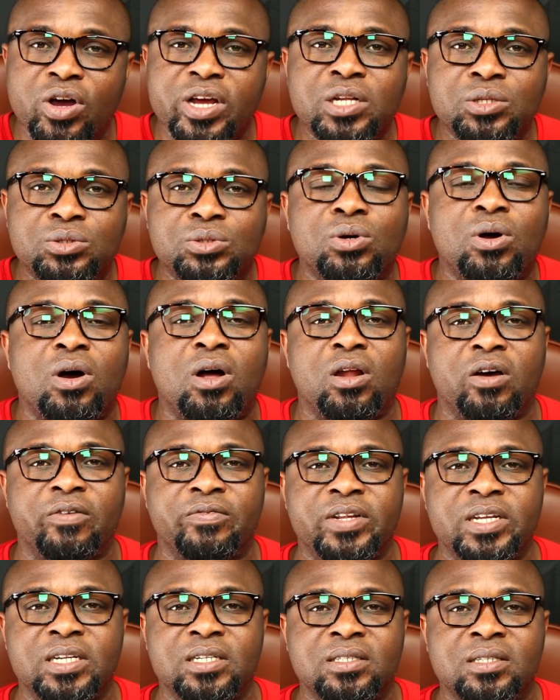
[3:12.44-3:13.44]
into all
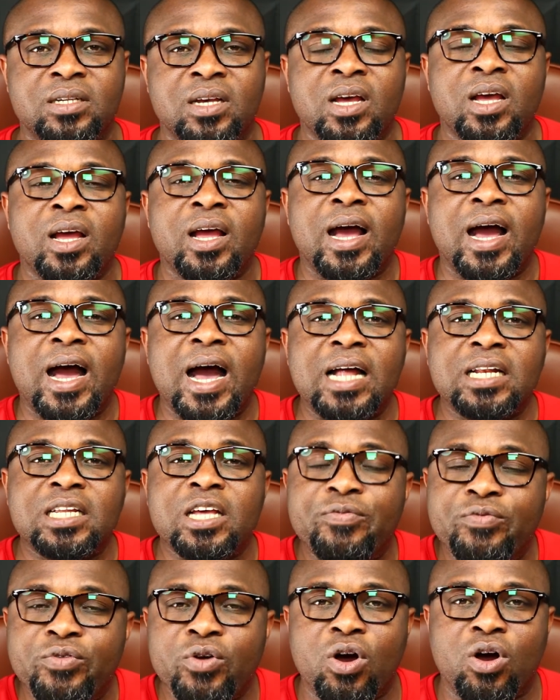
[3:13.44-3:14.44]
of this. And
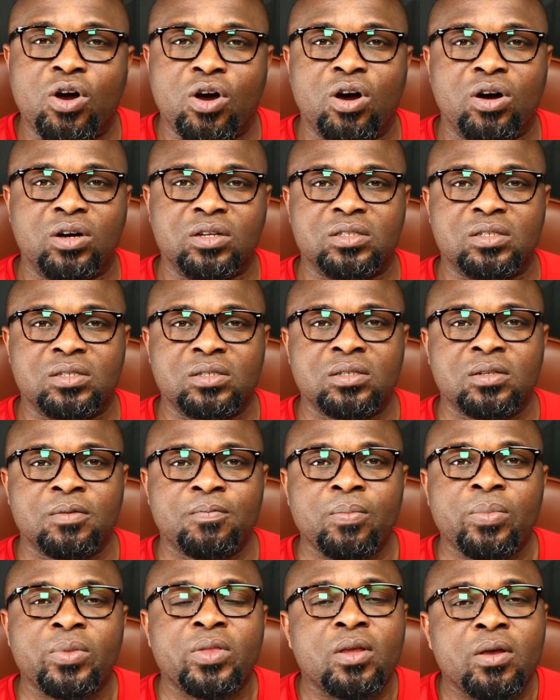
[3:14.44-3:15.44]
if you're caught,
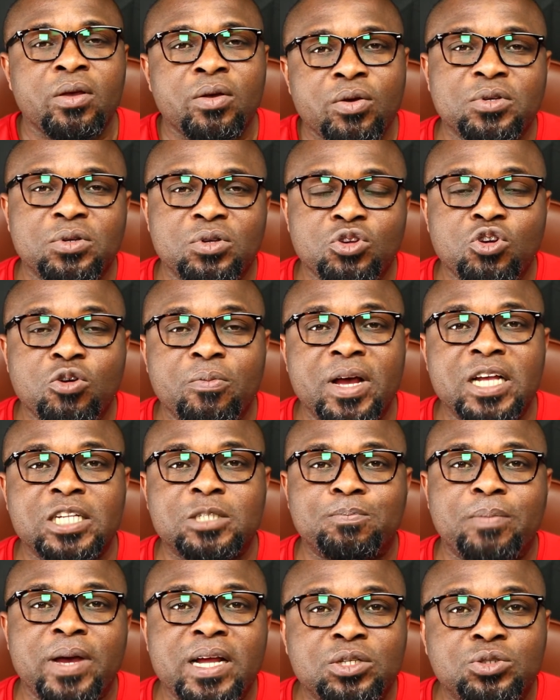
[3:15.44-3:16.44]
you may
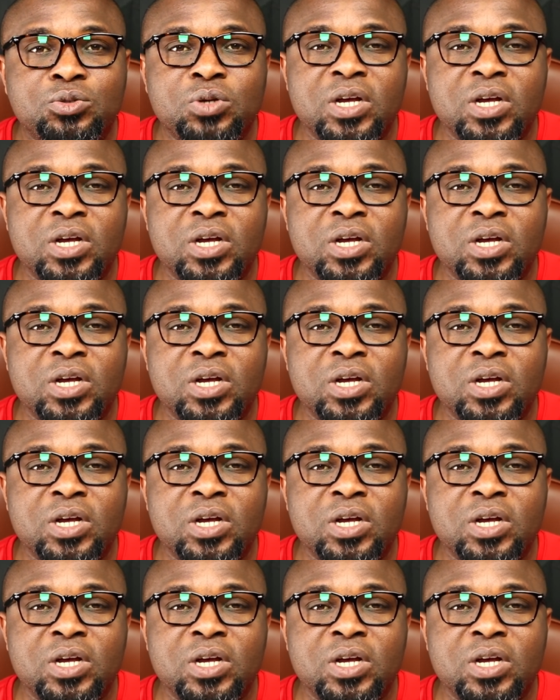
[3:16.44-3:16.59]
spend